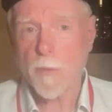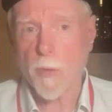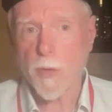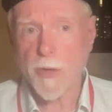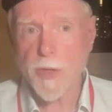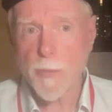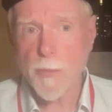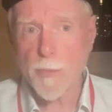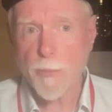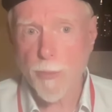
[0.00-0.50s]

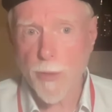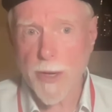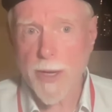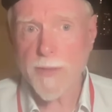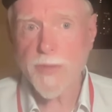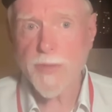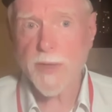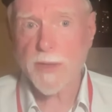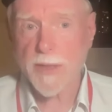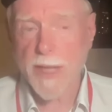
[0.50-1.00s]
When you
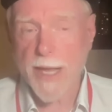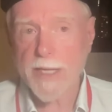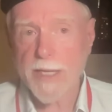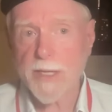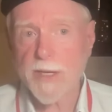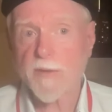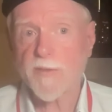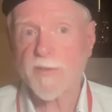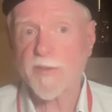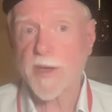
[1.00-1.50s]
bring the
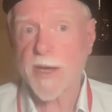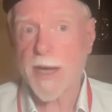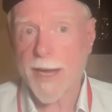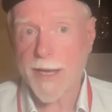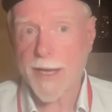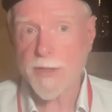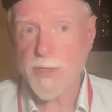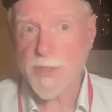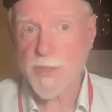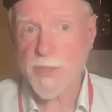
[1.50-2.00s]
light of
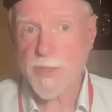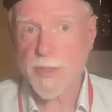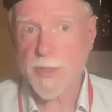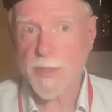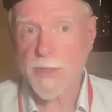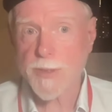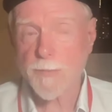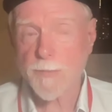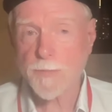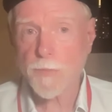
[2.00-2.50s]

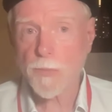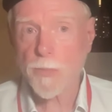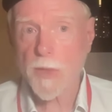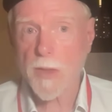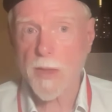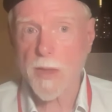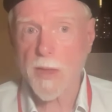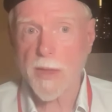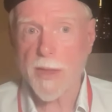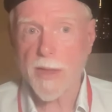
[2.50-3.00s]
consciousness
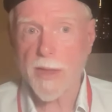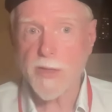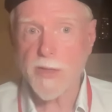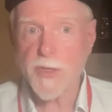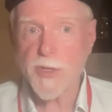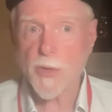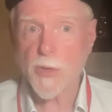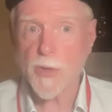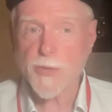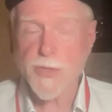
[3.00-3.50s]

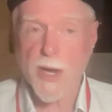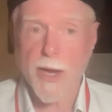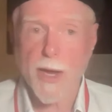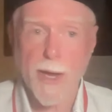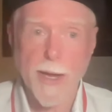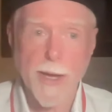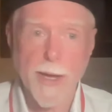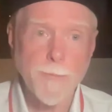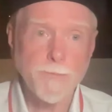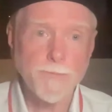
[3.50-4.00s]
into those
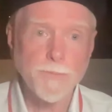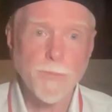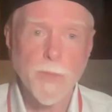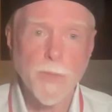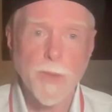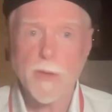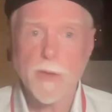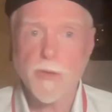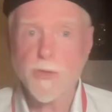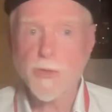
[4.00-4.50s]

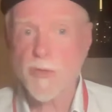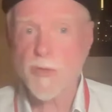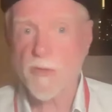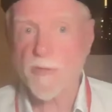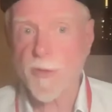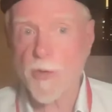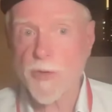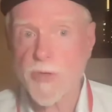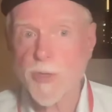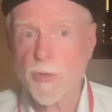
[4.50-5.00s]

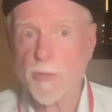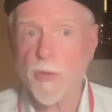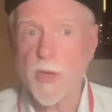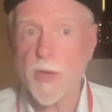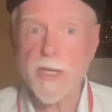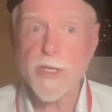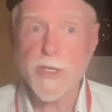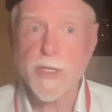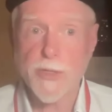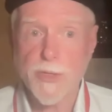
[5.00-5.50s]
untraversed
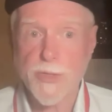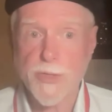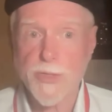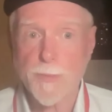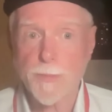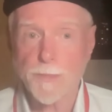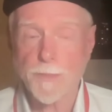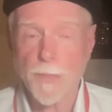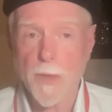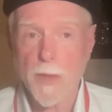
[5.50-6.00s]

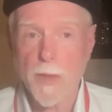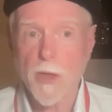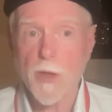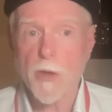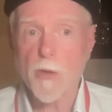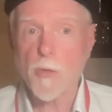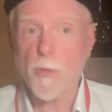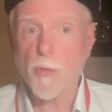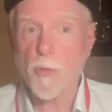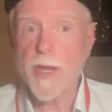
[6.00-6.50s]

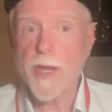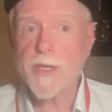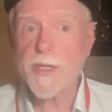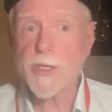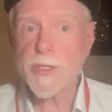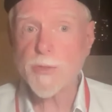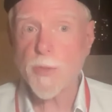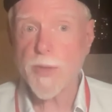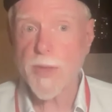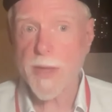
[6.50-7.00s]

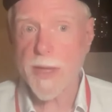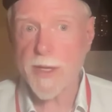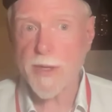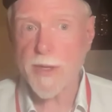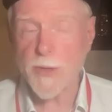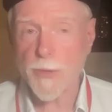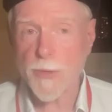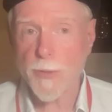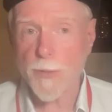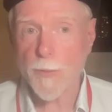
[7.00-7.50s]
regions
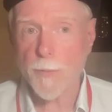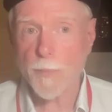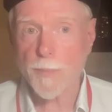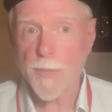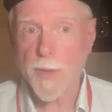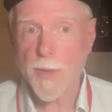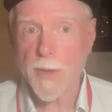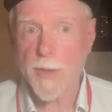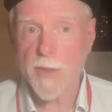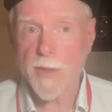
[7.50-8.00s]
within you
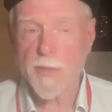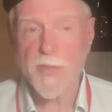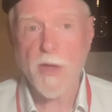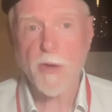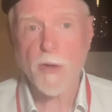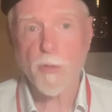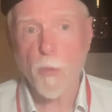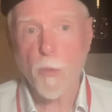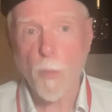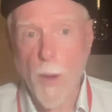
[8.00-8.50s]

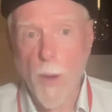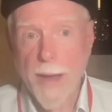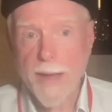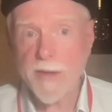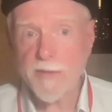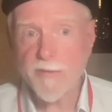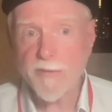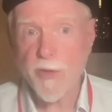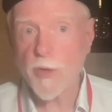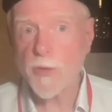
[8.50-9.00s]
that are
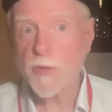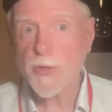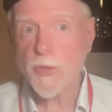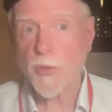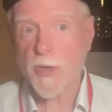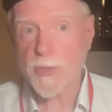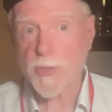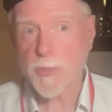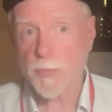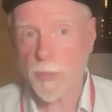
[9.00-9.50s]
waiting for you
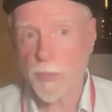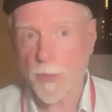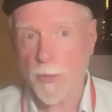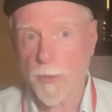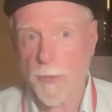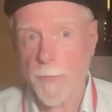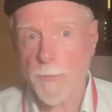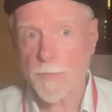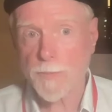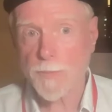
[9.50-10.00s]
to
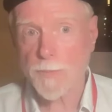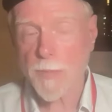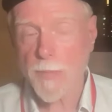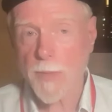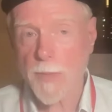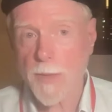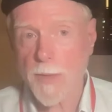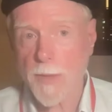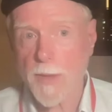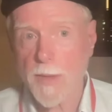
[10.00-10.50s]
explore,
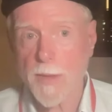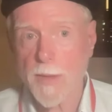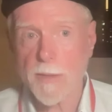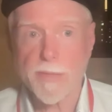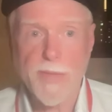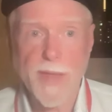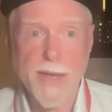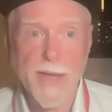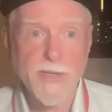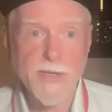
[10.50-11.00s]

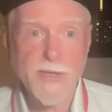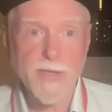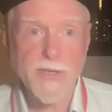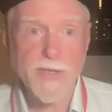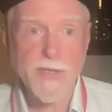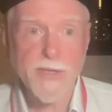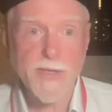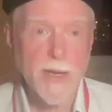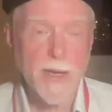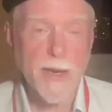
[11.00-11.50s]
they
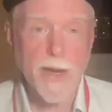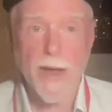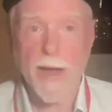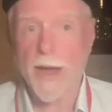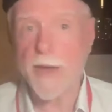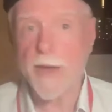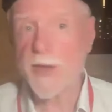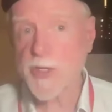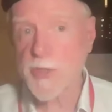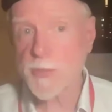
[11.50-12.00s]
stay
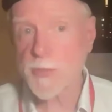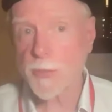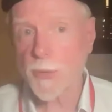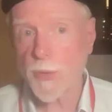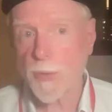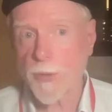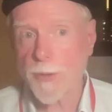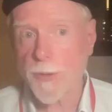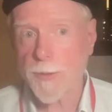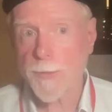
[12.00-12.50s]

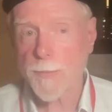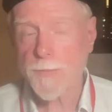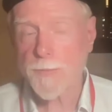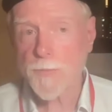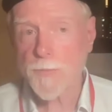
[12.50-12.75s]
unexplored.